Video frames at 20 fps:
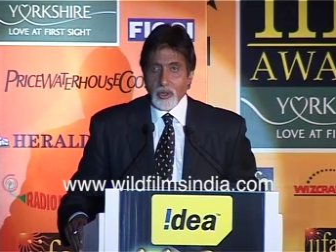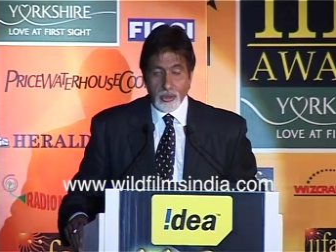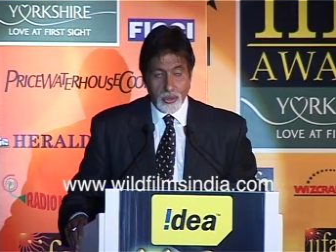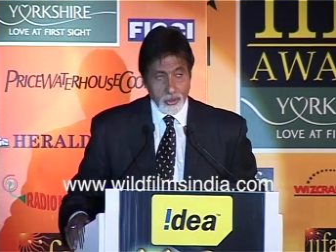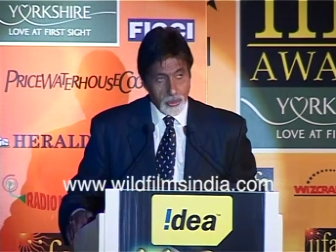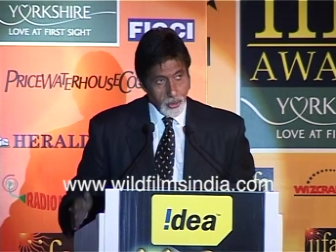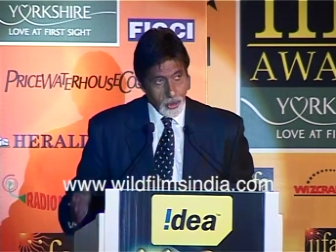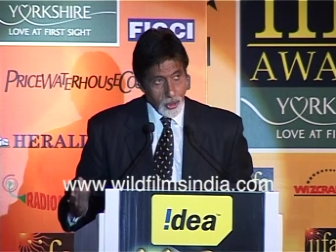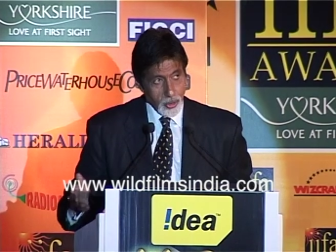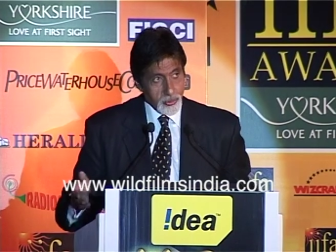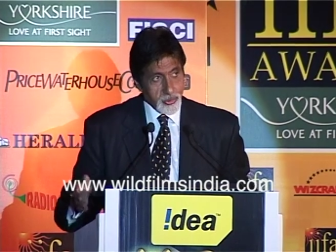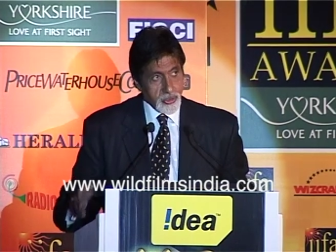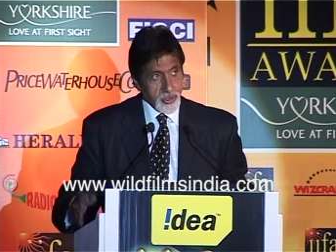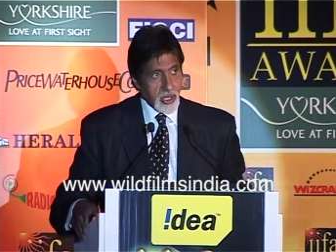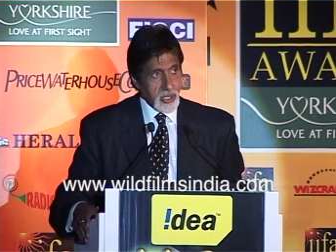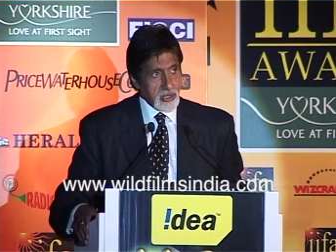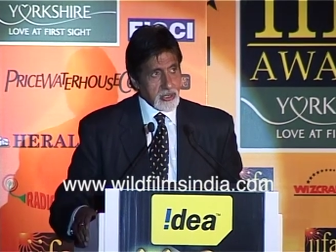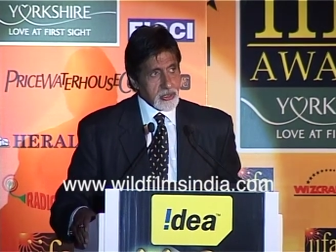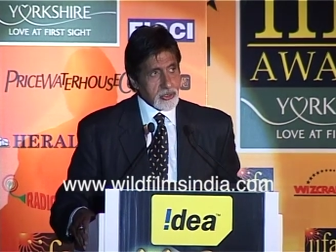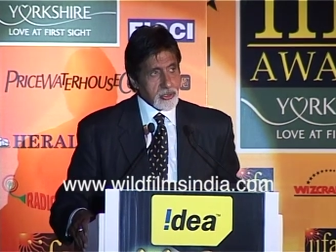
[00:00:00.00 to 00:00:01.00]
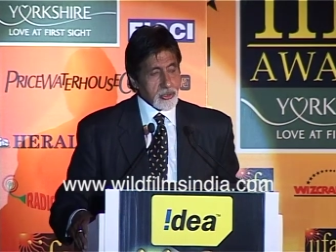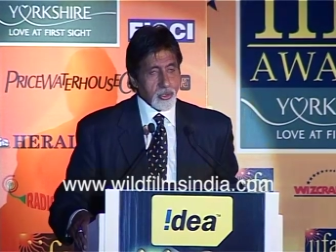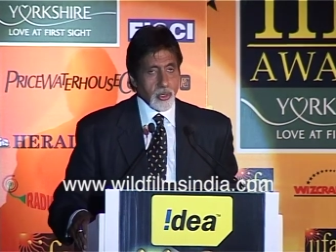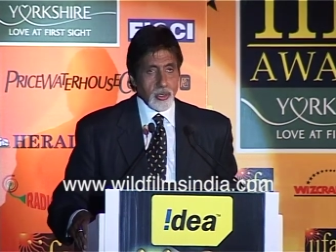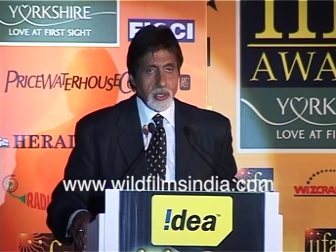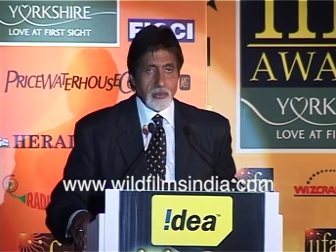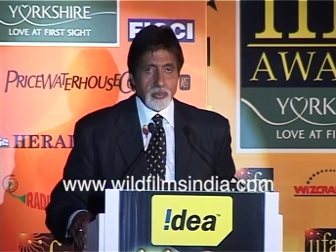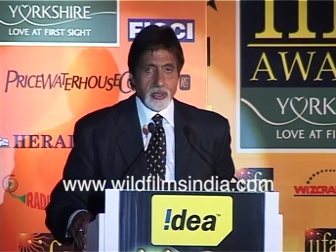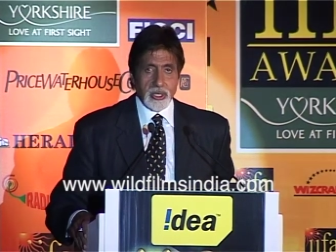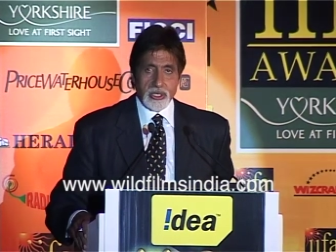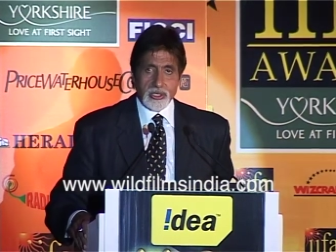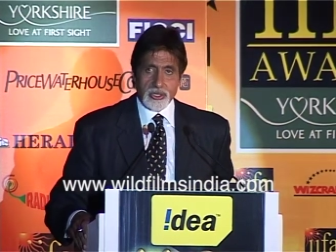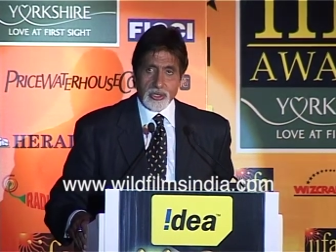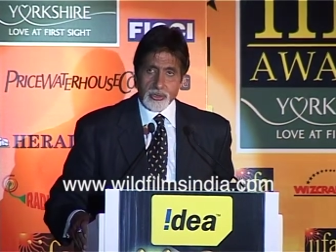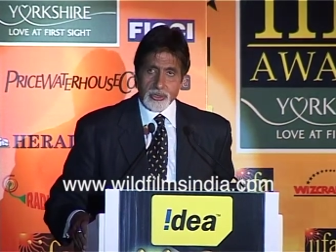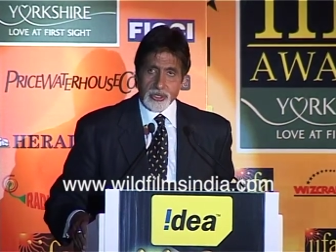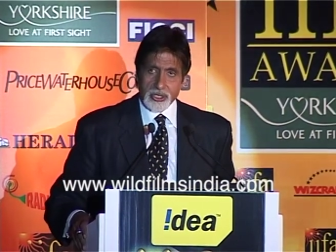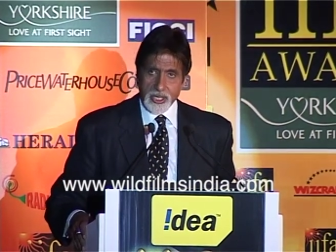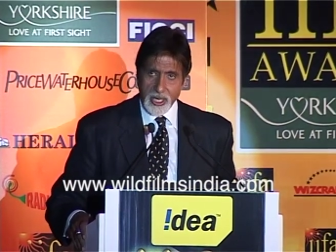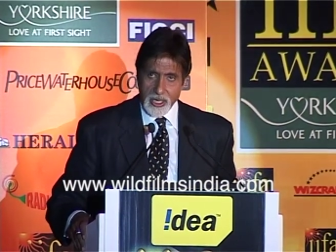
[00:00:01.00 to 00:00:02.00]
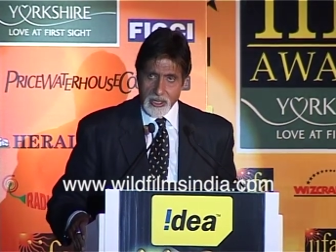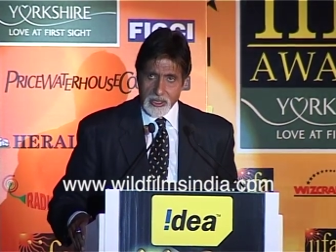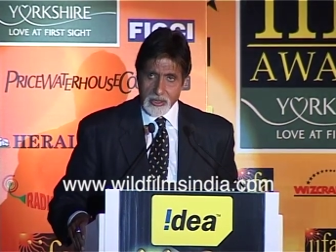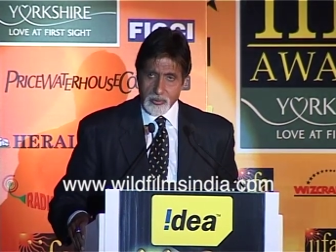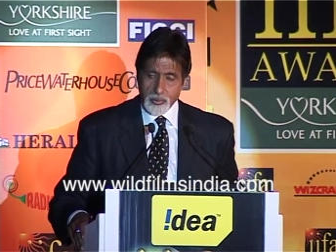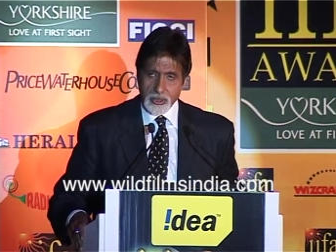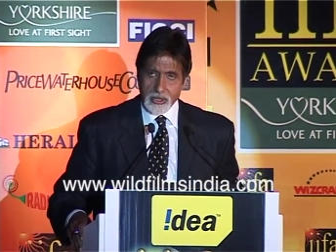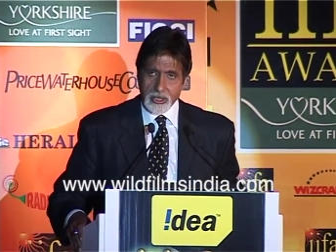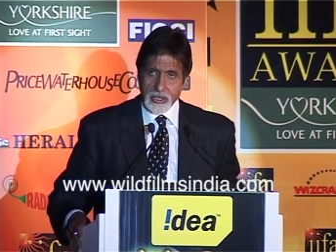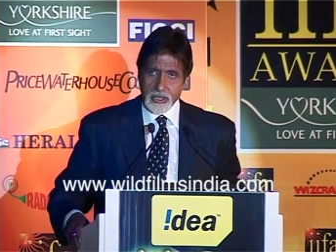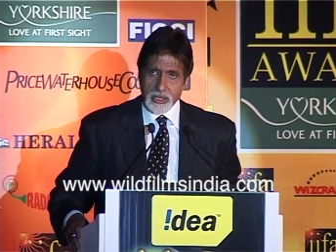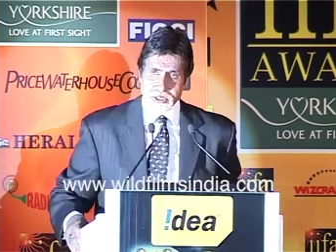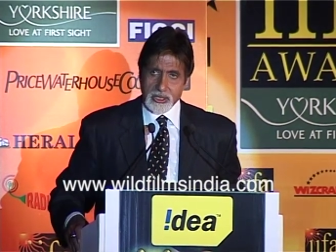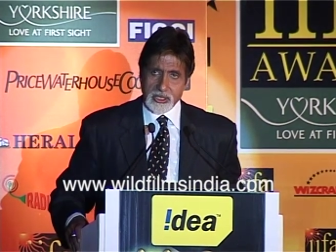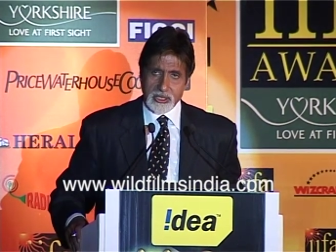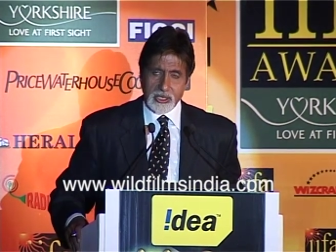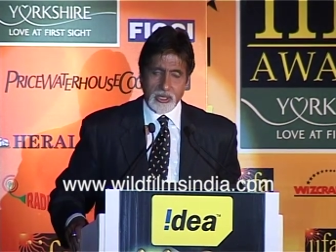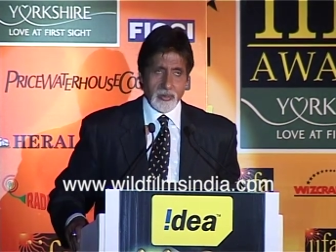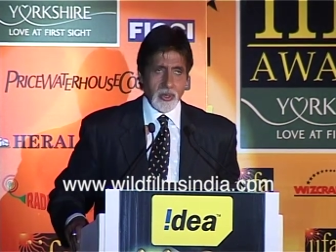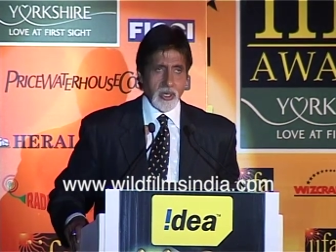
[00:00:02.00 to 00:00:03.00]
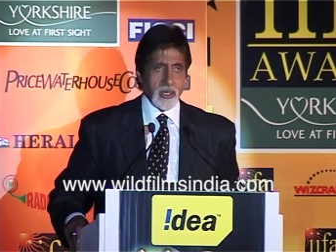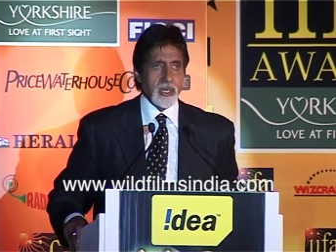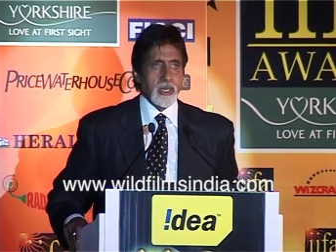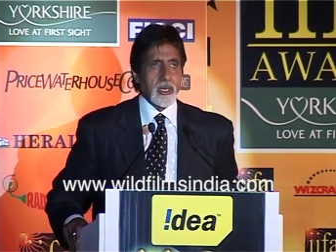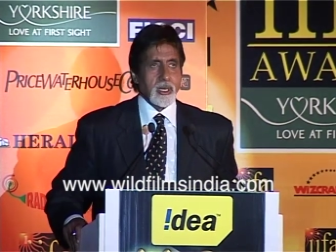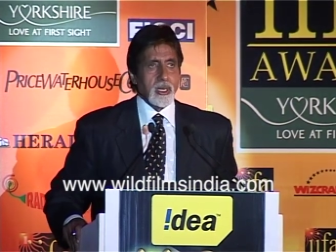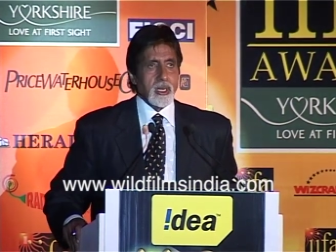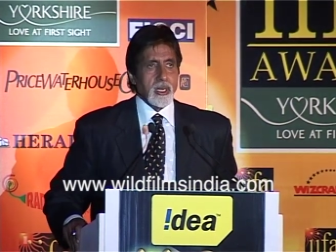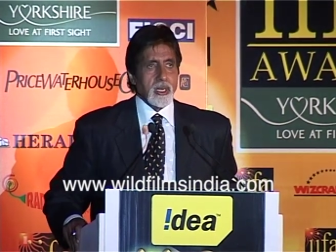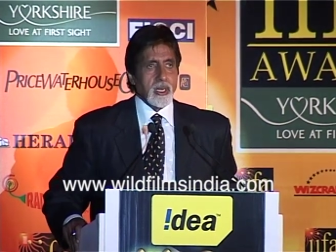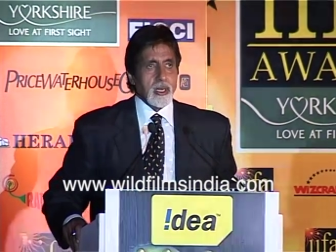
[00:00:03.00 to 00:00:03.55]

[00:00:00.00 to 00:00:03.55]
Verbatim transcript: or good homes rather, to go and be associated with Indian cinema.